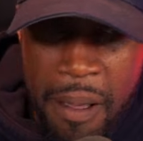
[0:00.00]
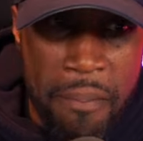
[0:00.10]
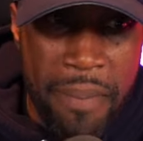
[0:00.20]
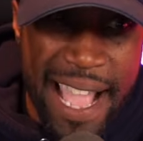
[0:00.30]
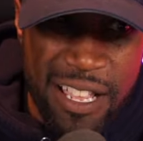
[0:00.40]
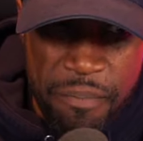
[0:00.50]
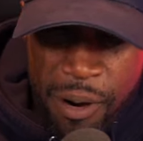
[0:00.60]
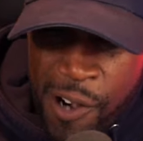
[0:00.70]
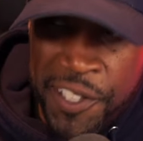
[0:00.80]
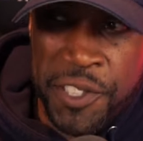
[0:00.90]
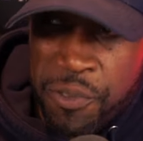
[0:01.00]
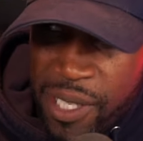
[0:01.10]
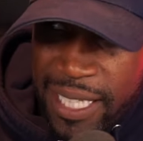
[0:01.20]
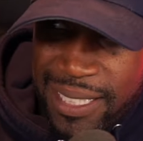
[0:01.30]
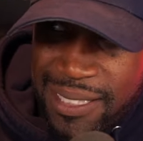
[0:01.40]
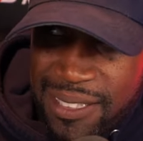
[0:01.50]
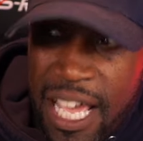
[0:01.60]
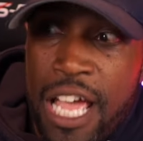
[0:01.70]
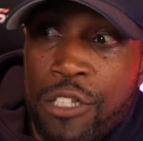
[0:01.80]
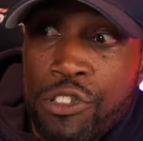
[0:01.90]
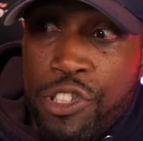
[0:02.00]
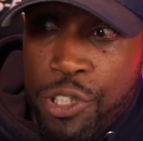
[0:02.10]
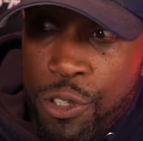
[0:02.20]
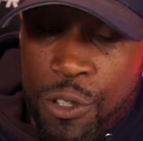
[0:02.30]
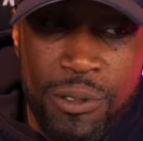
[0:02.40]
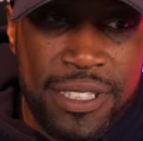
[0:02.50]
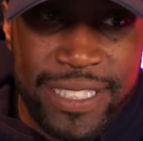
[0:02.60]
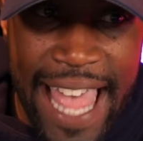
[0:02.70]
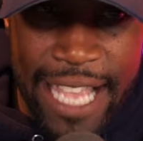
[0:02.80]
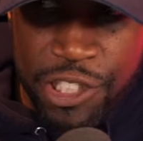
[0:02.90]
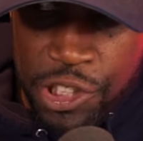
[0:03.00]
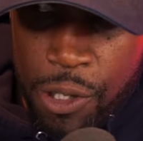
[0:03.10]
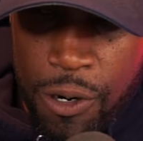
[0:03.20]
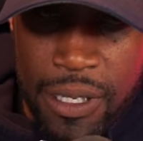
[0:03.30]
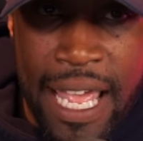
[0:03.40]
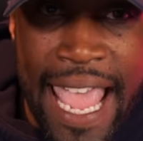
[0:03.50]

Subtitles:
Micah Parsons is really just 2 sacks short,